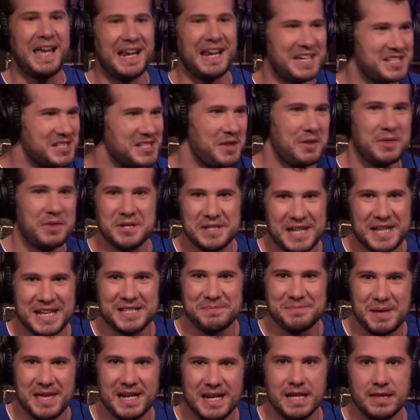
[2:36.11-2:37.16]
again, because none of their
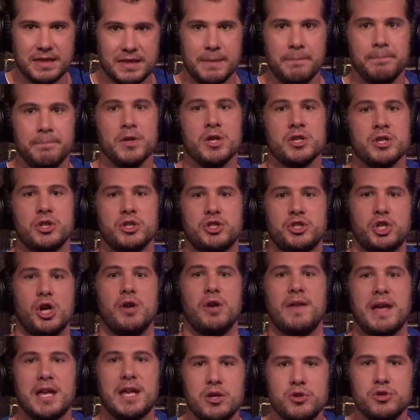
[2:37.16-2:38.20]
stats mean anything. So the
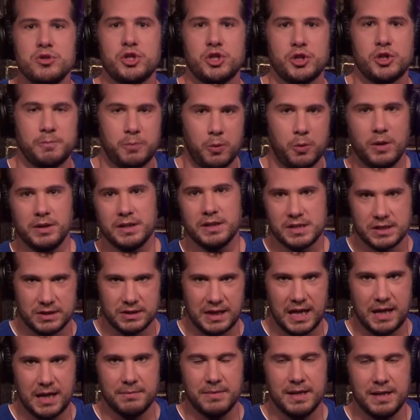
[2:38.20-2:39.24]
survey used to support this
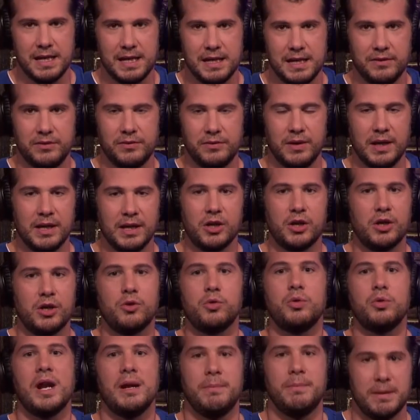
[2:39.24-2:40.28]
claim is
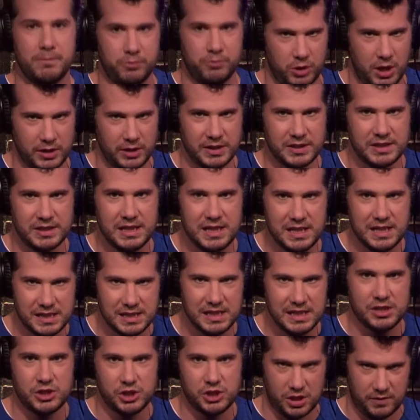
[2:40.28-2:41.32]
incredibly broad. The C D
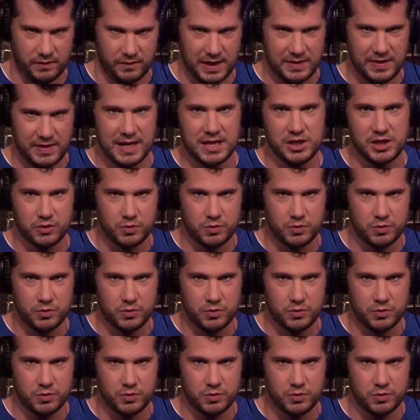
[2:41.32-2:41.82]
C survey that